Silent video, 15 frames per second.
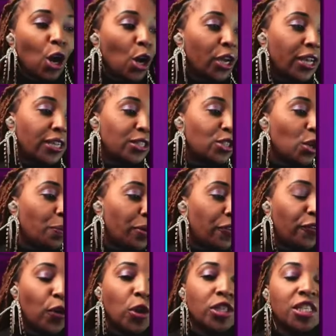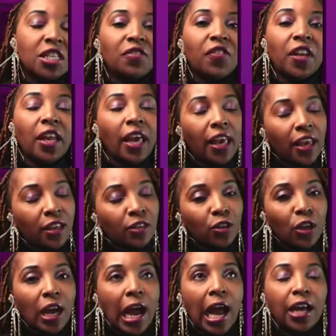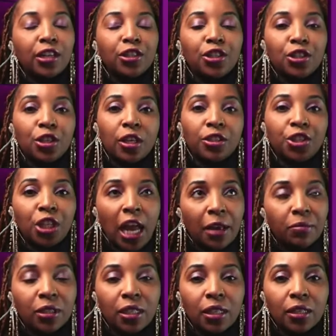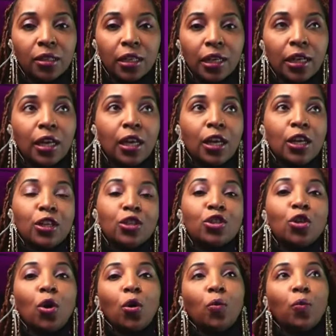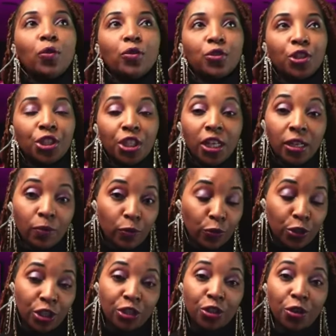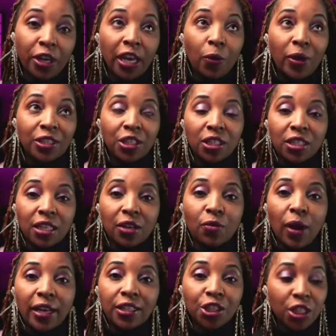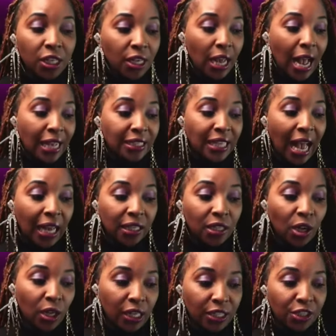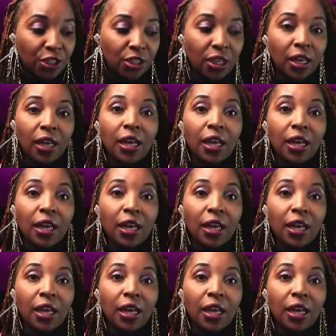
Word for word: Okay, so before Stephen A. Uh, chimes in, so she, did you hear what she said, right? She has acknowledged